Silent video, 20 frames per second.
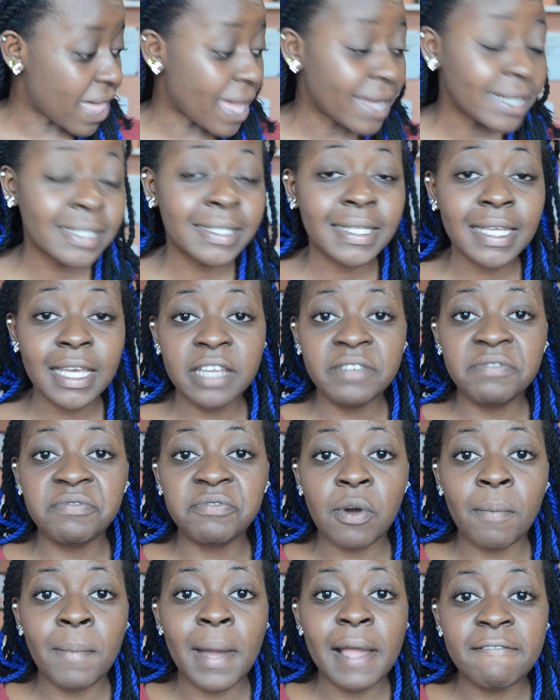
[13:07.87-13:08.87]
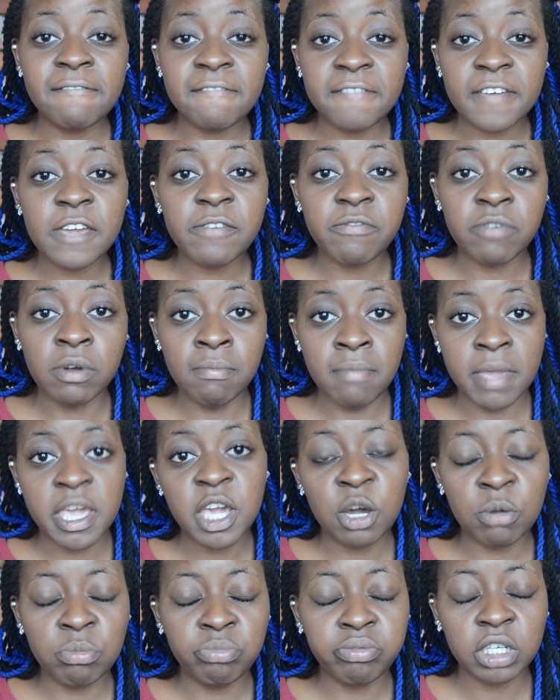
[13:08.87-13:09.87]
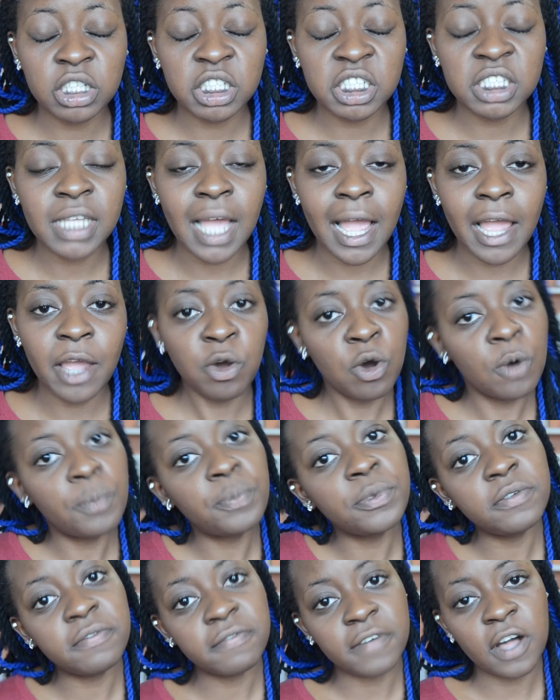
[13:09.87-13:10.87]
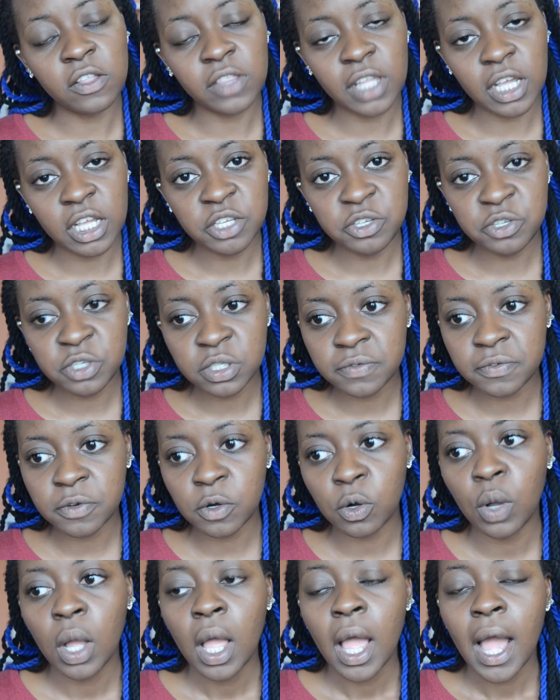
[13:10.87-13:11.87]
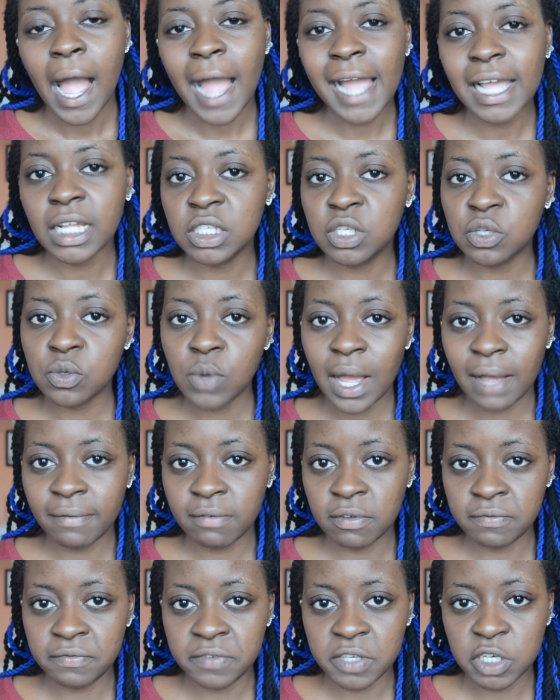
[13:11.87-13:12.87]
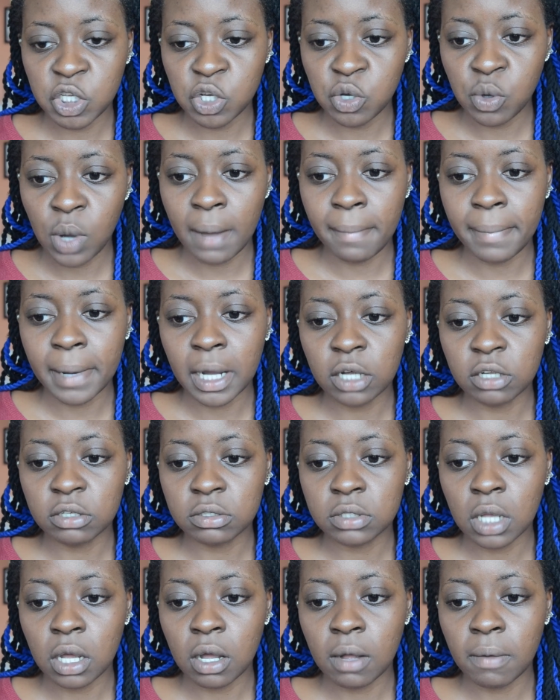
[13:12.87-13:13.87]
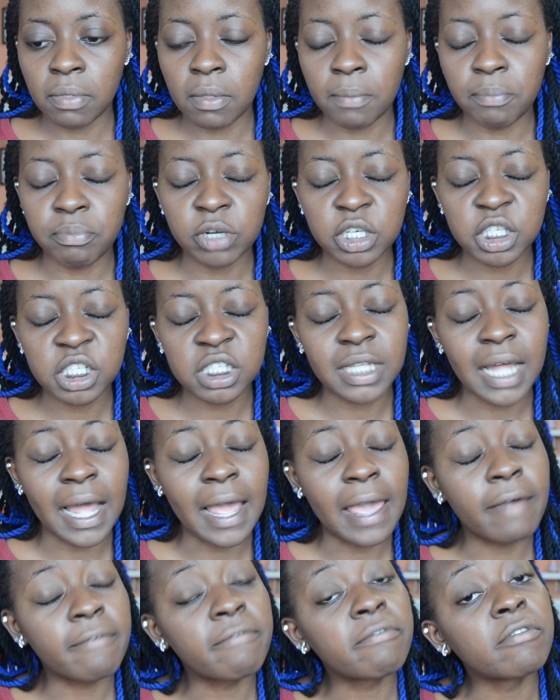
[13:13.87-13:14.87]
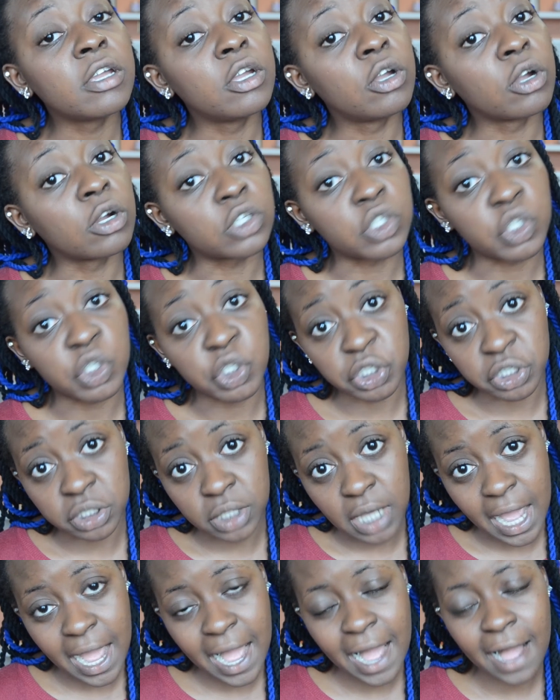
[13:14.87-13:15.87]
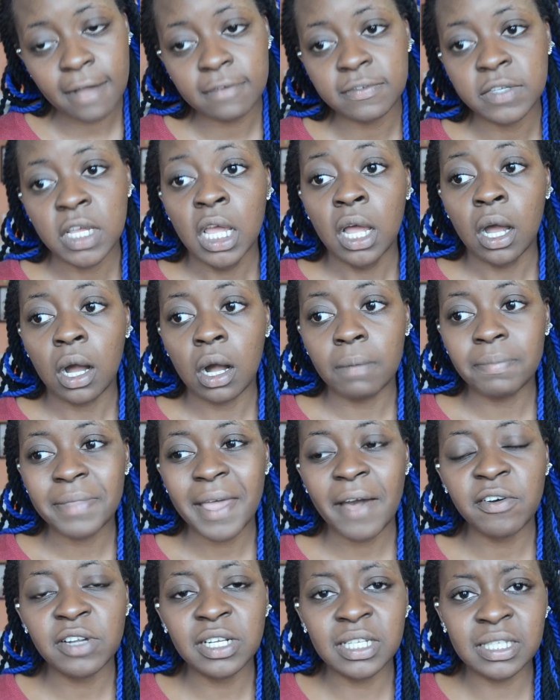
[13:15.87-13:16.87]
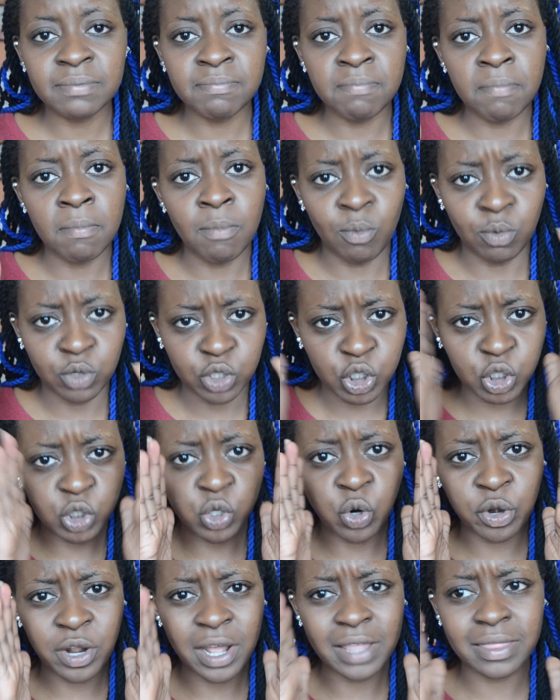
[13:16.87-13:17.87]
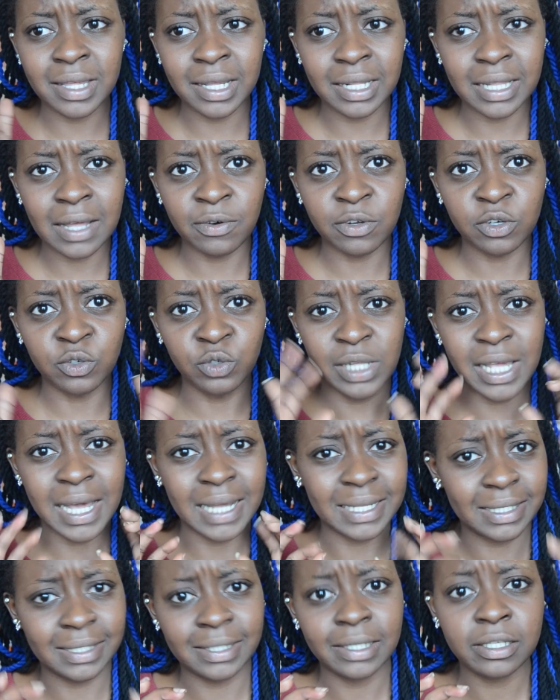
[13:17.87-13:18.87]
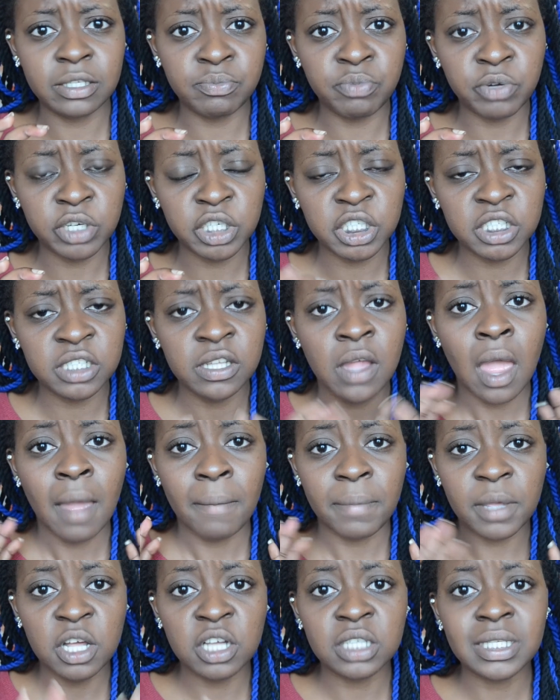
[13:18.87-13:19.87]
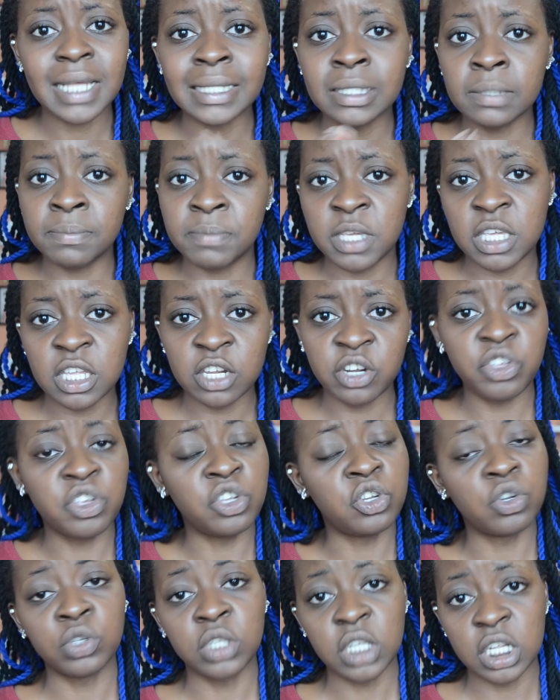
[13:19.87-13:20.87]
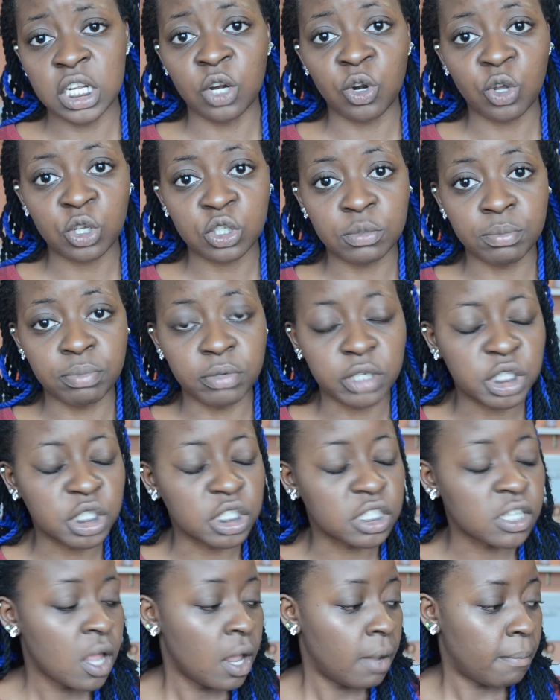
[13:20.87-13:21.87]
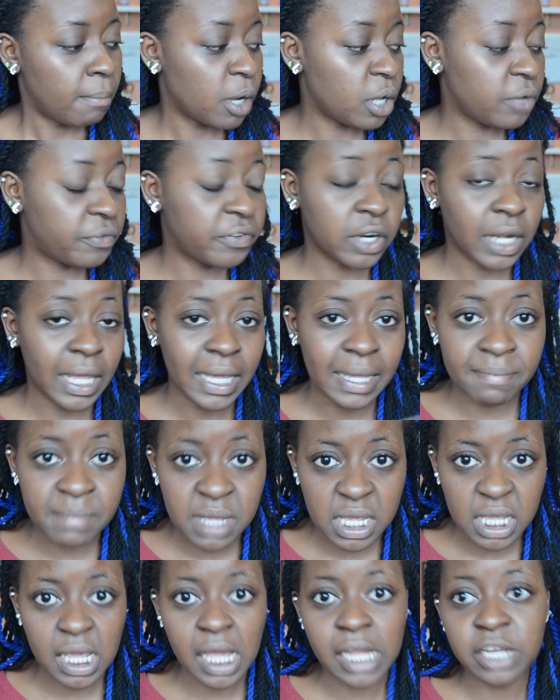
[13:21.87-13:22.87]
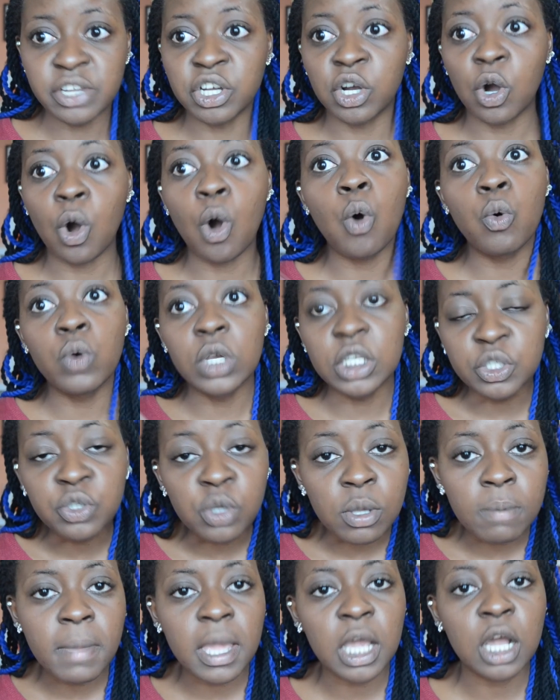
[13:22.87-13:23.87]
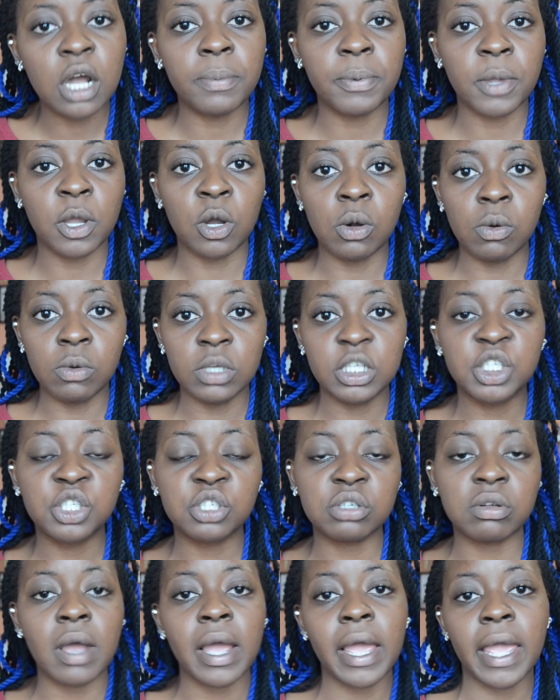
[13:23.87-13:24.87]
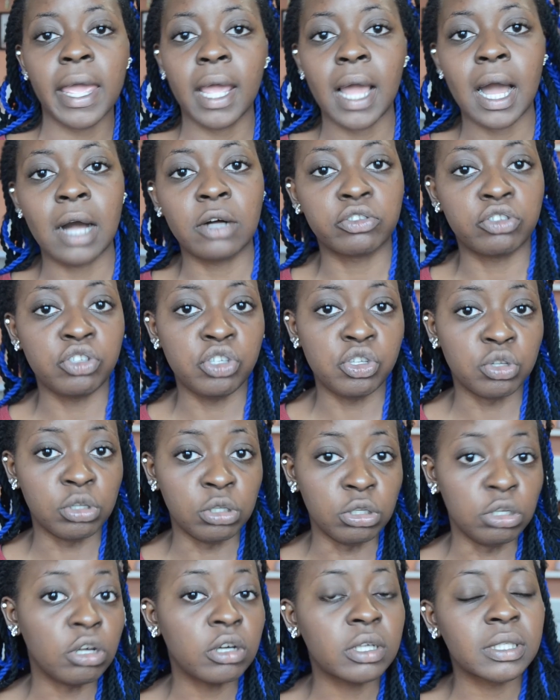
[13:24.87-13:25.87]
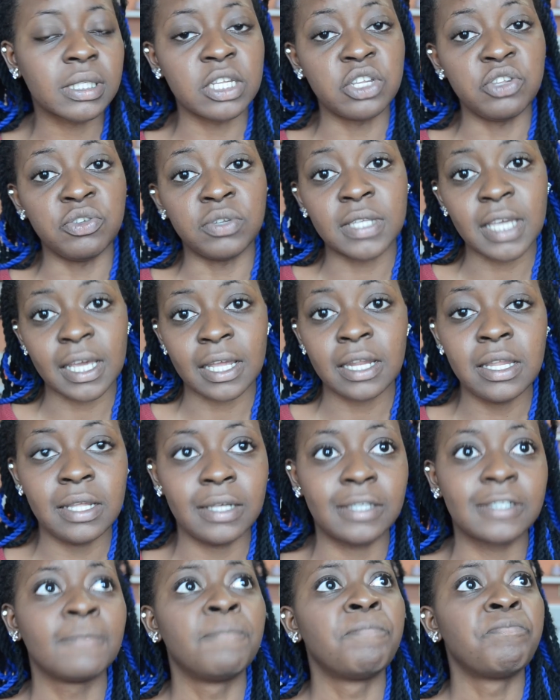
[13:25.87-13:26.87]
that is it for my favorite makeup brushes. I hope you found that useful. I do have a video about the brushes that every girl should have. That one is shorter. I think that one only has 6 brushes because as a beginner you don't need a lot of brushes. But if you're like me and you're always doing makeup, you're always trying out new looks and new techniques,